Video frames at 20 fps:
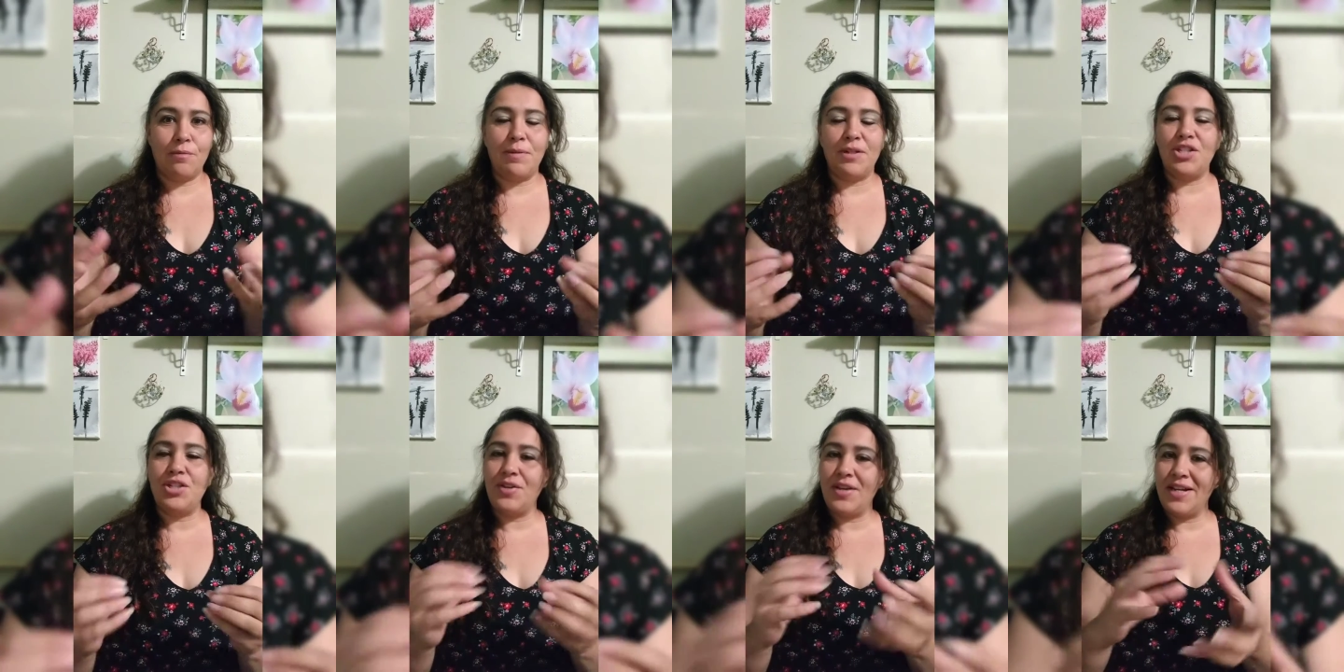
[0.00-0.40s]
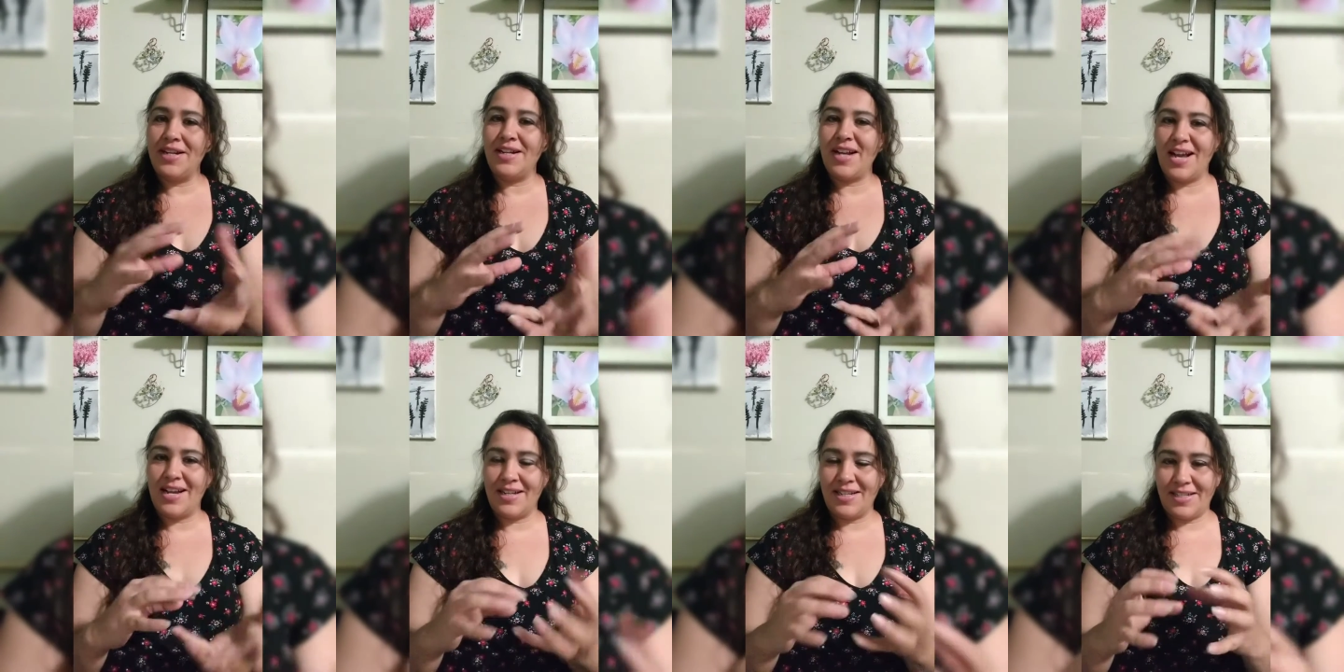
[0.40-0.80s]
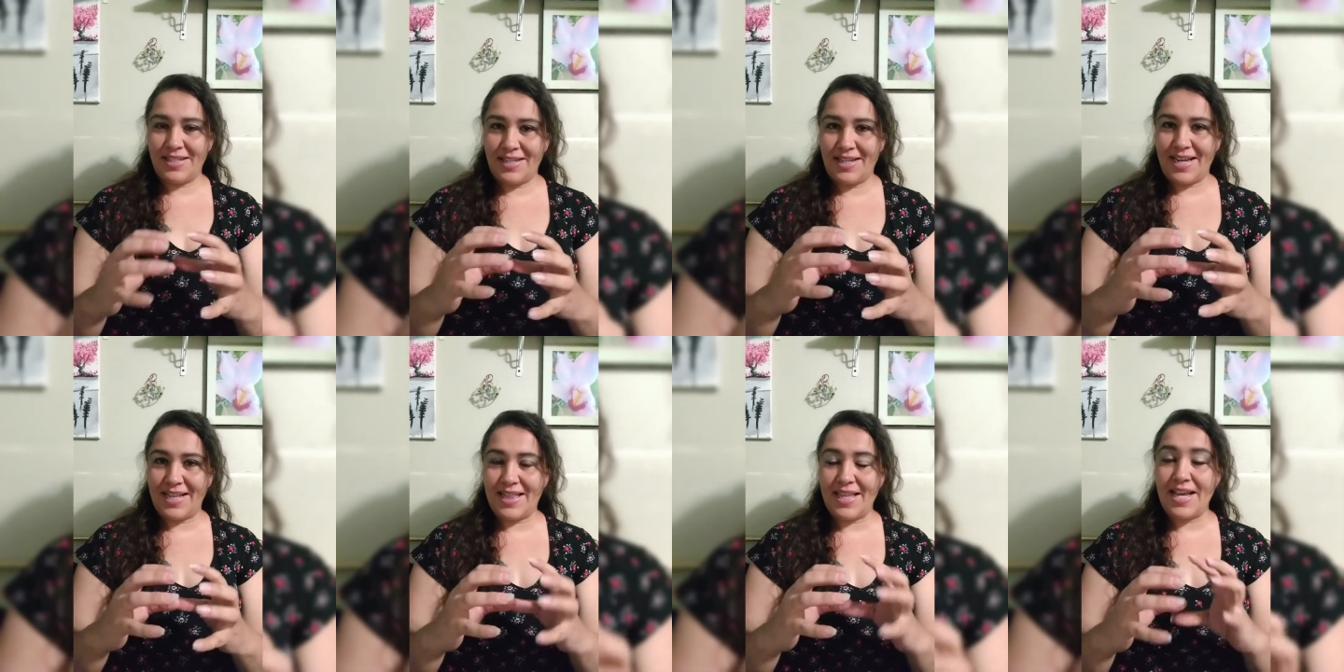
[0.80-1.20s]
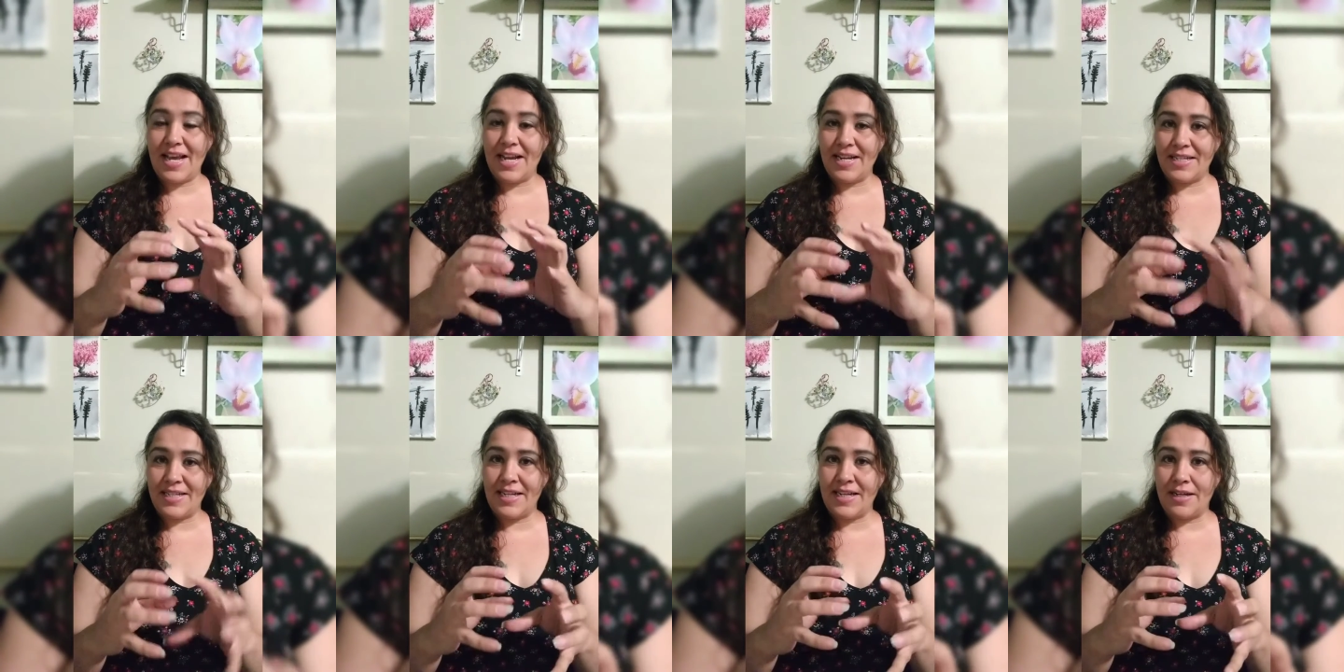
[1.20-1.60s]
but you can kind of get the
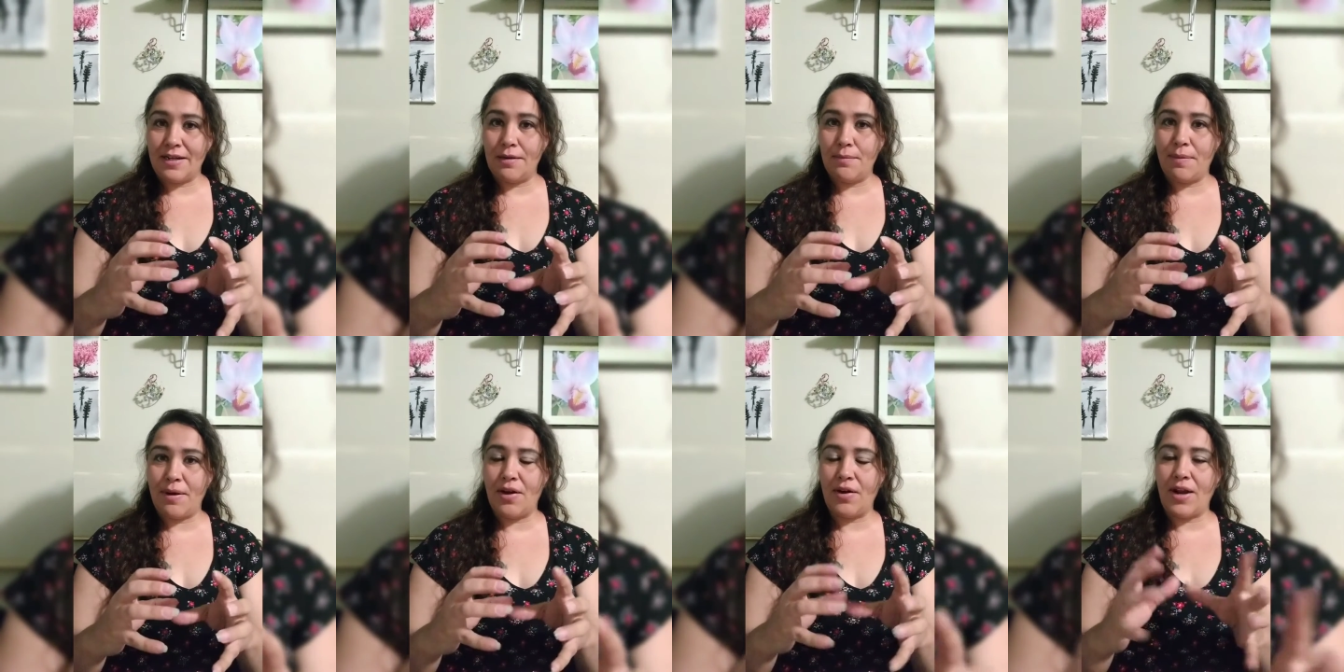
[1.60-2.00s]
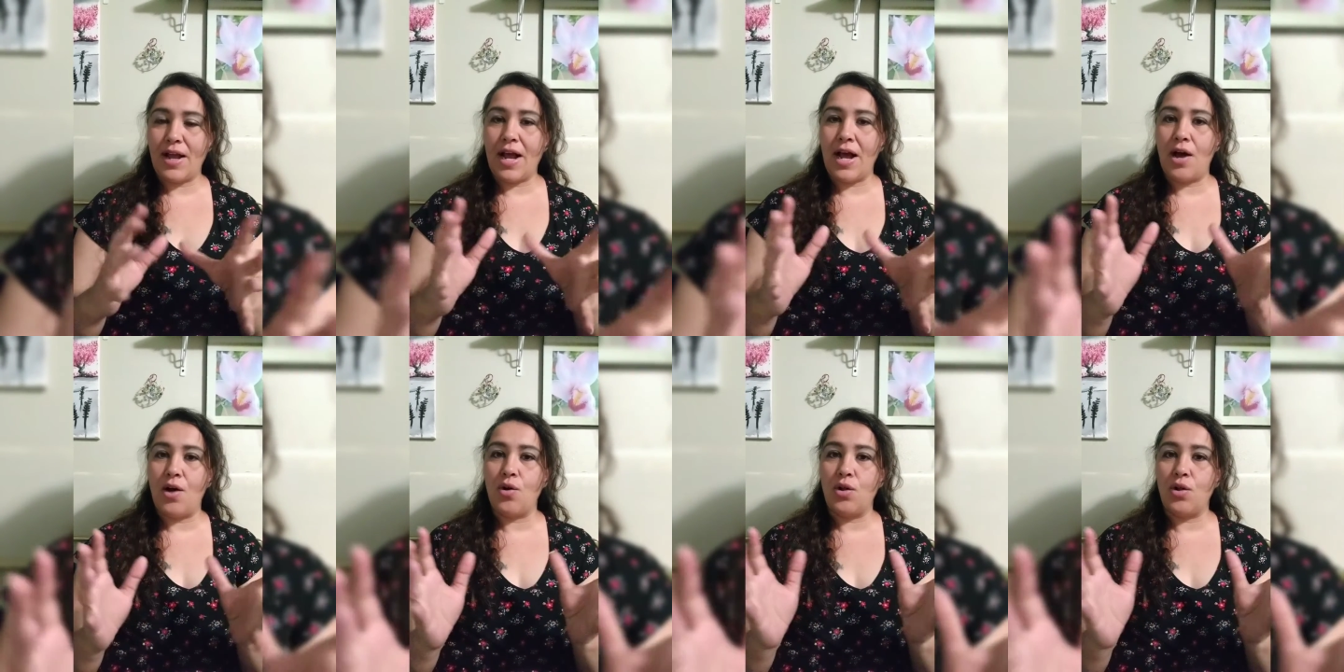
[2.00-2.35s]
idea about how